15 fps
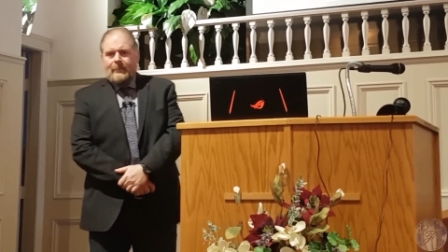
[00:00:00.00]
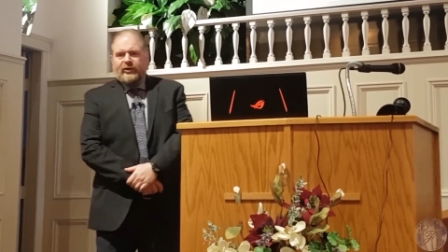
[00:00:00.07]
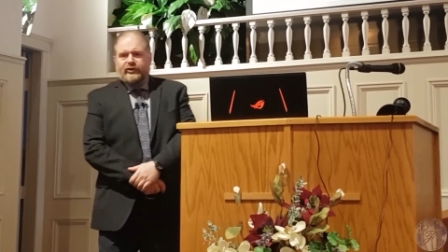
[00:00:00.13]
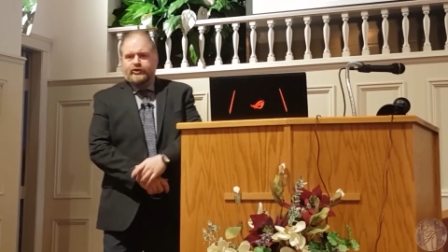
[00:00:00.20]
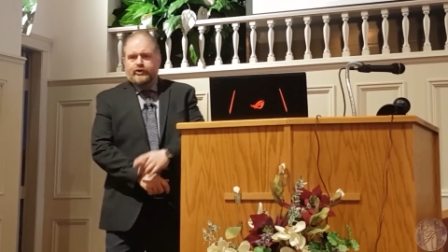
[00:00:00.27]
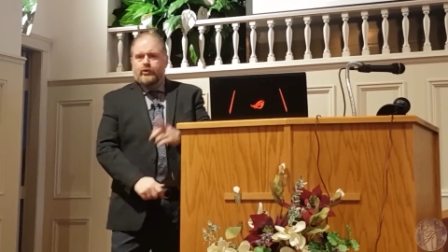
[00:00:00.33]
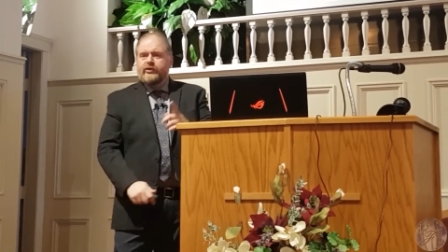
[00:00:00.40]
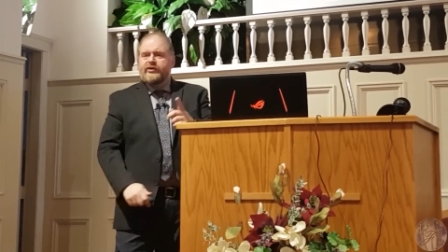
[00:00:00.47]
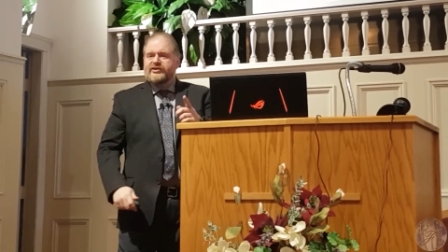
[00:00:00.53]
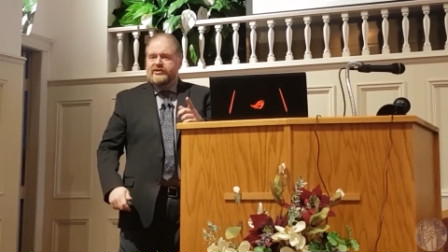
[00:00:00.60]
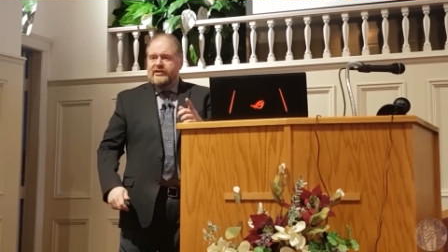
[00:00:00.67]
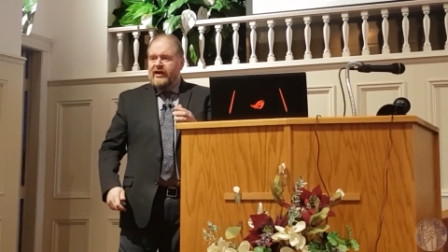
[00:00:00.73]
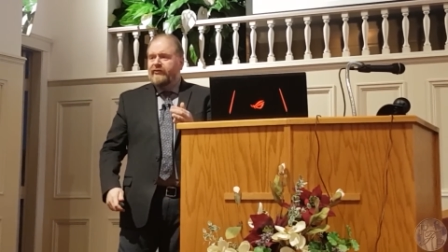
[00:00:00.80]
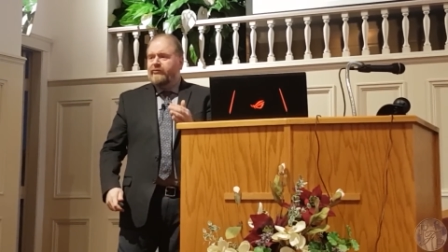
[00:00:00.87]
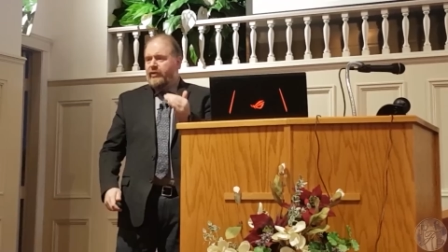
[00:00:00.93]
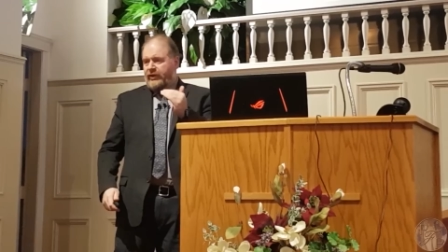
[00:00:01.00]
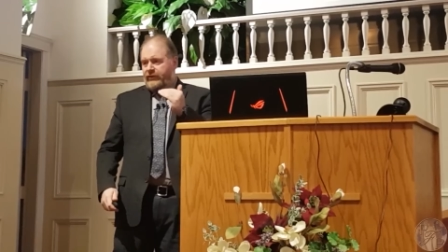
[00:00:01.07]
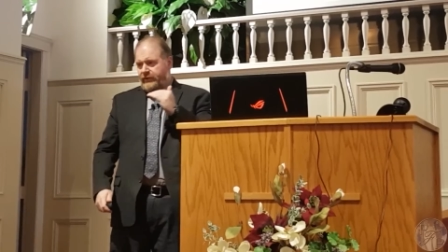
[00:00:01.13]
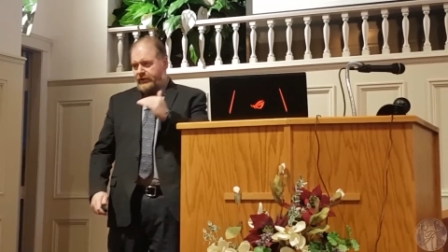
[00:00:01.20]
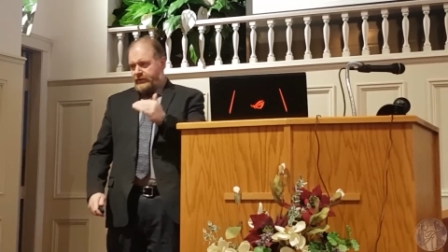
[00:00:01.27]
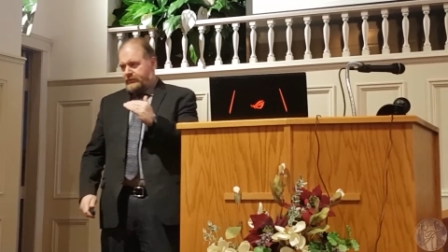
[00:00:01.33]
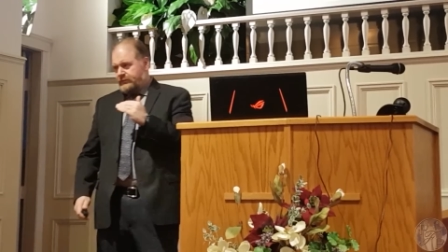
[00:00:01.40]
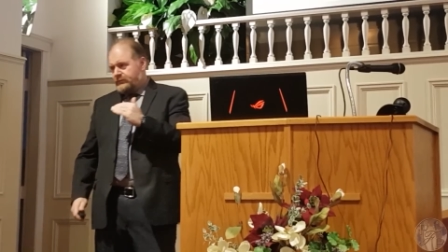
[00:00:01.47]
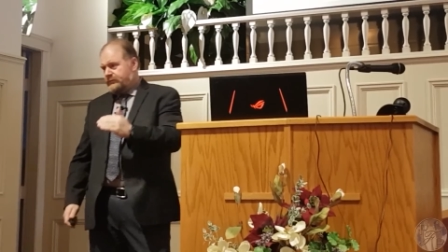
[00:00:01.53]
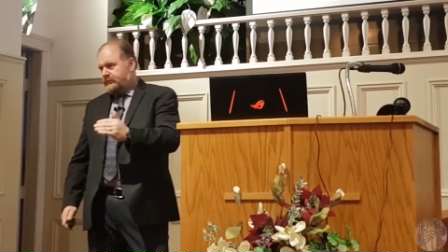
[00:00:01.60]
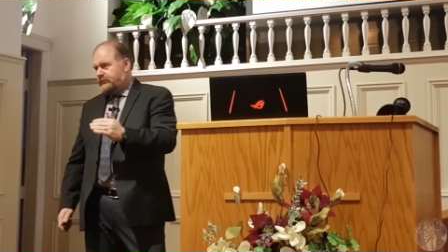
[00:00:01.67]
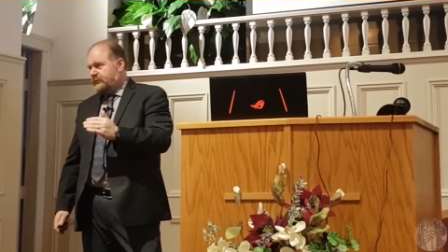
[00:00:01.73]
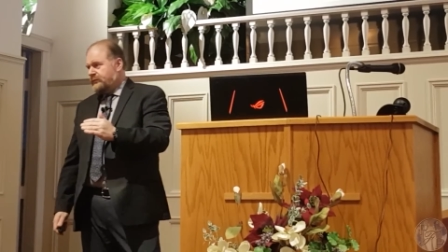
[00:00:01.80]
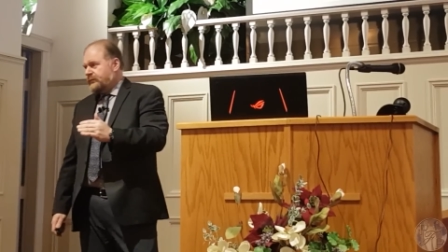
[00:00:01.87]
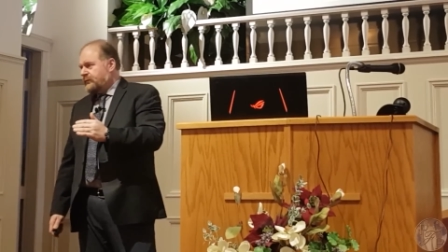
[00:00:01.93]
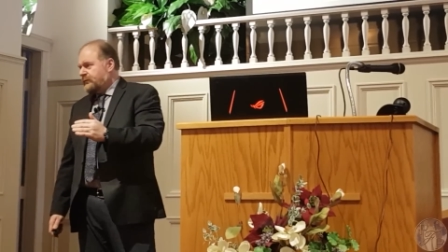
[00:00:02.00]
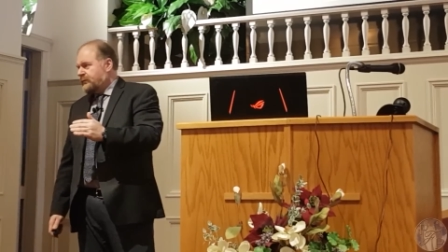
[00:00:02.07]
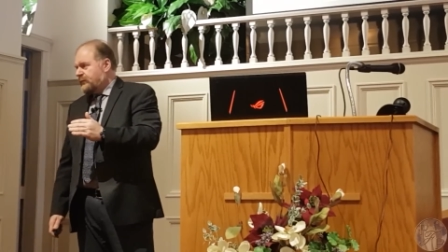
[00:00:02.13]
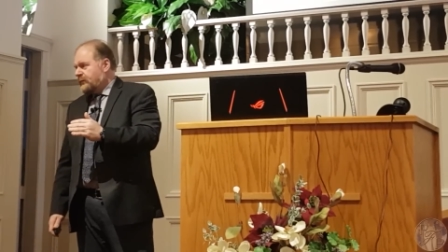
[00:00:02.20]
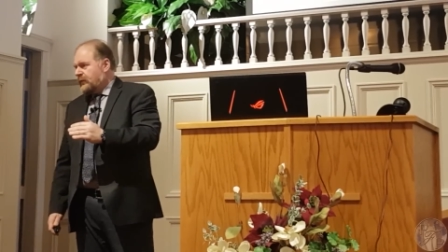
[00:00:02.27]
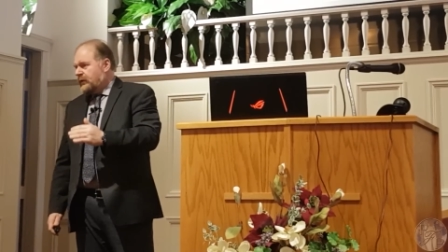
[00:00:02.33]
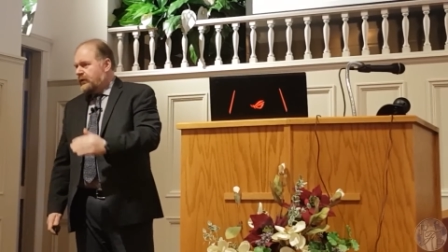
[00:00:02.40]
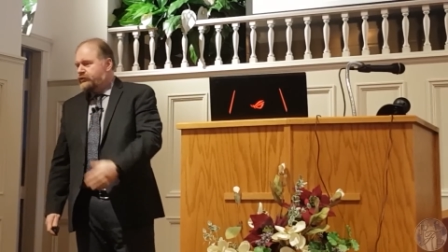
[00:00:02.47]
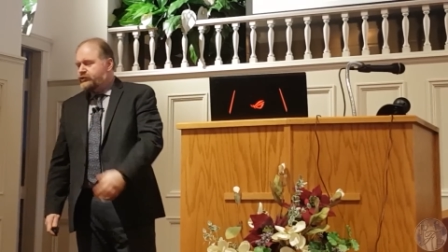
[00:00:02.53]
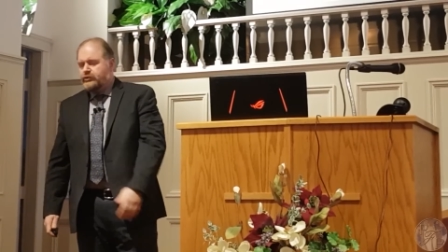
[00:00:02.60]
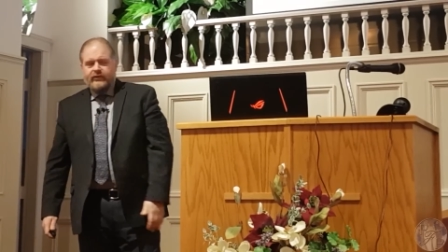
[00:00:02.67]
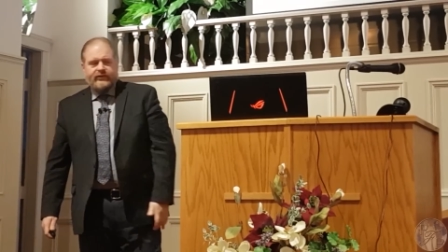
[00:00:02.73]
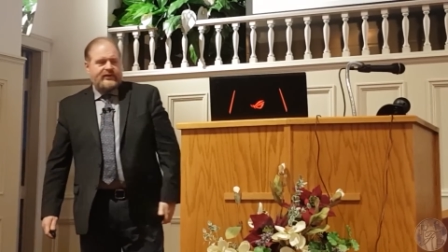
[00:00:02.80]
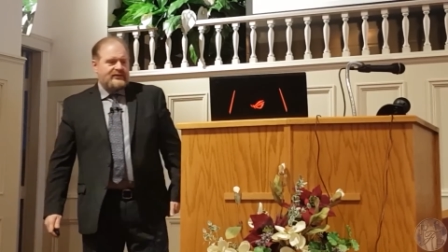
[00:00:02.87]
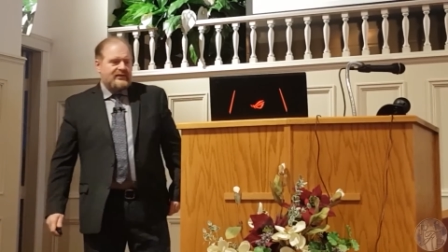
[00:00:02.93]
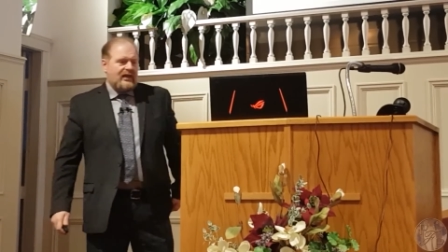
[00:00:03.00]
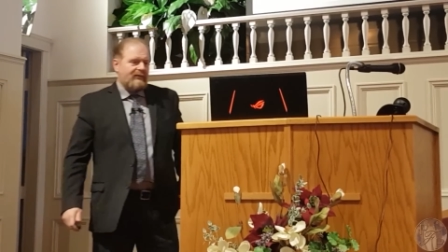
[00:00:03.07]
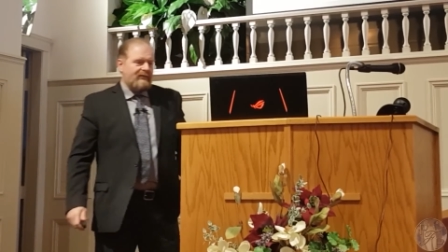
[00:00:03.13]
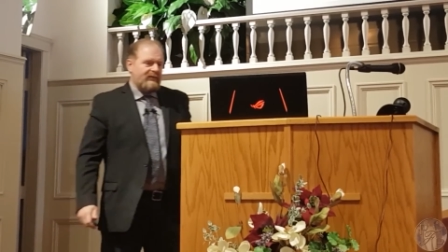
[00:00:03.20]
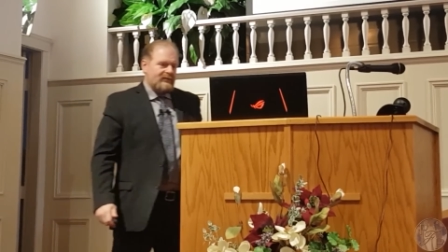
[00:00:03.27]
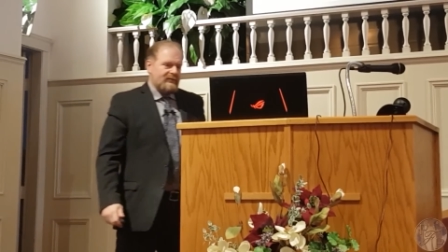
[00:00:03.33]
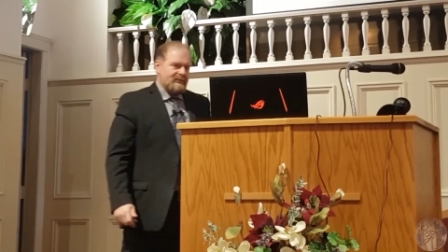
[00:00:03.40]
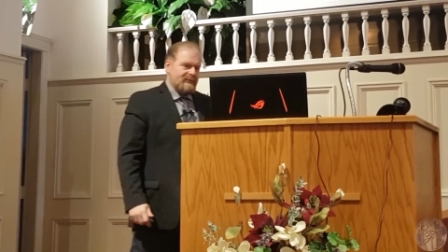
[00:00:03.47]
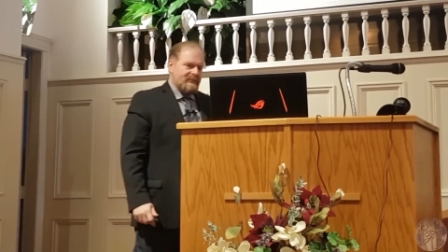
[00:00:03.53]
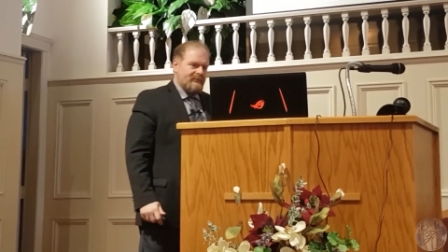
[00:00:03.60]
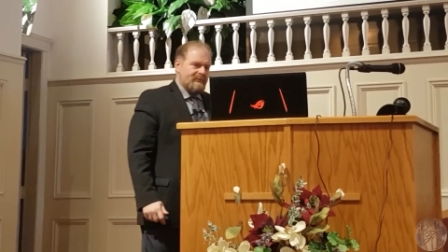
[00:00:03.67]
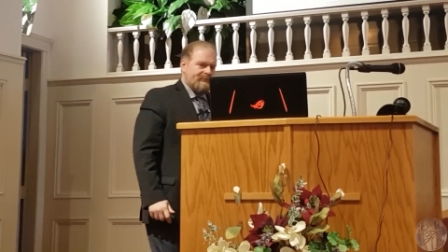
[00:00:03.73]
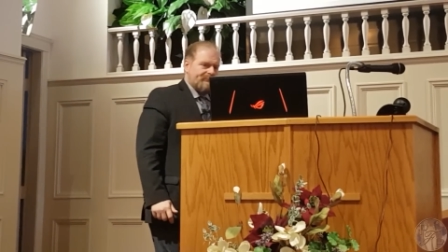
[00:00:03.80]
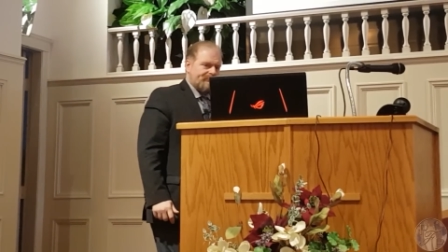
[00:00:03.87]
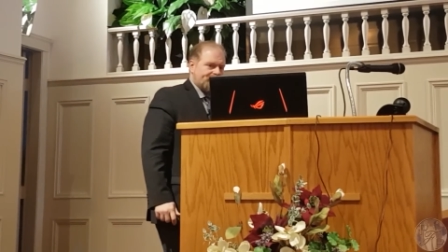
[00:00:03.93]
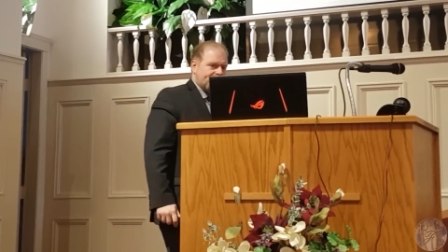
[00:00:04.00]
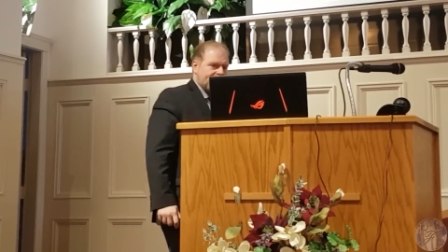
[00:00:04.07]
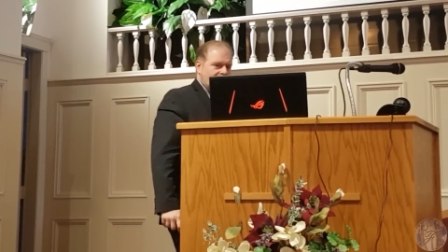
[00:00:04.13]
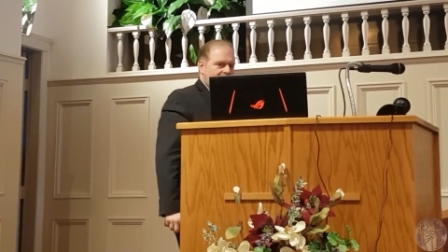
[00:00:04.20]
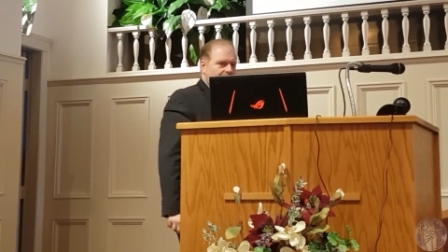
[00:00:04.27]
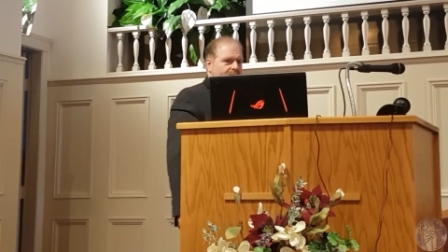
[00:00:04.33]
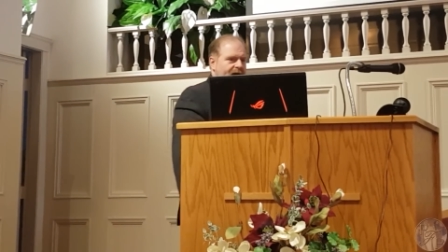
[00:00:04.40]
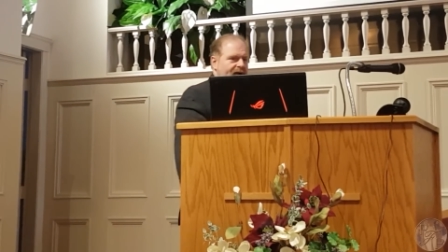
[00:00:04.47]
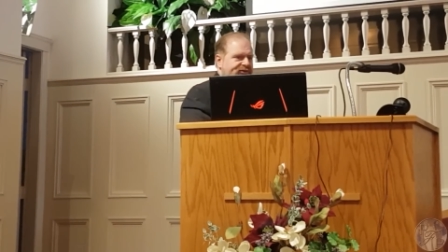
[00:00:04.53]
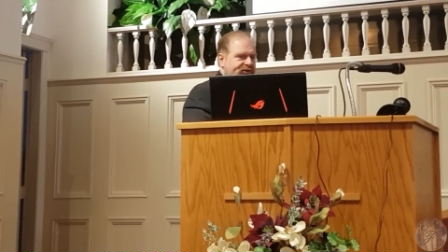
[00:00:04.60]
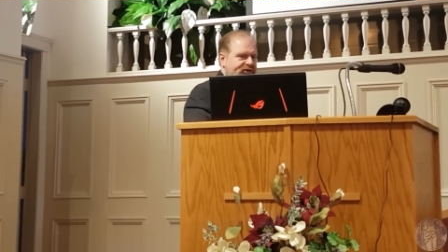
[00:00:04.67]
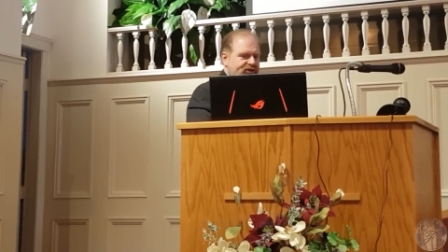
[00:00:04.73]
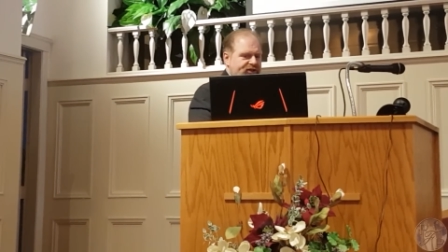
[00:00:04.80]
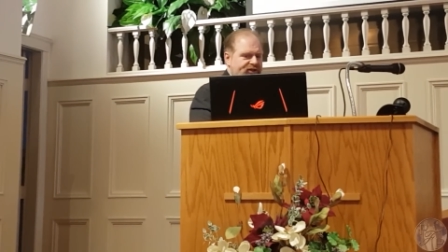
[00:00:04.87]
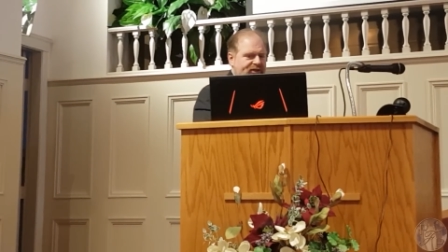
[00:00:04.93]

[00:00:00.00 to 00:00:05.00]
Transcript: But truth is love, brethren. Truth is love. What else does she